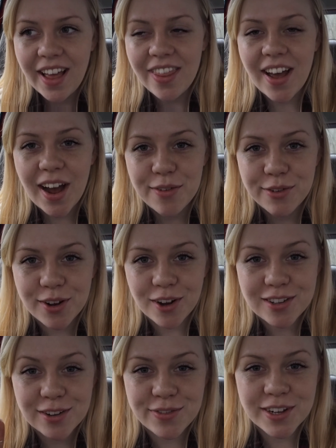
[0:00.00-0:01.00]
that I
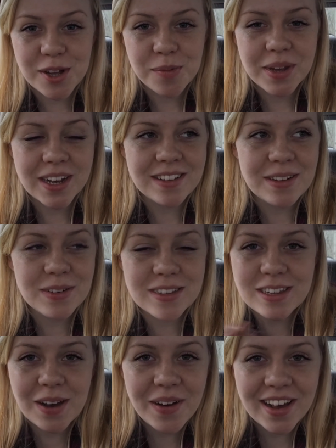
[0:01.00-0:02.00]
forgot to film because it was
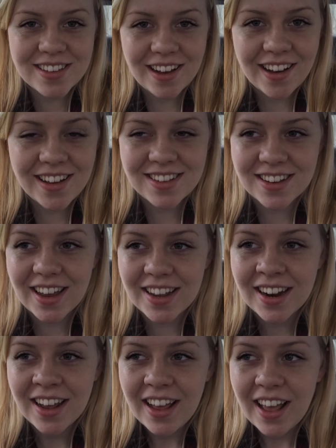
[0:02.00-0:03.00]
so exciting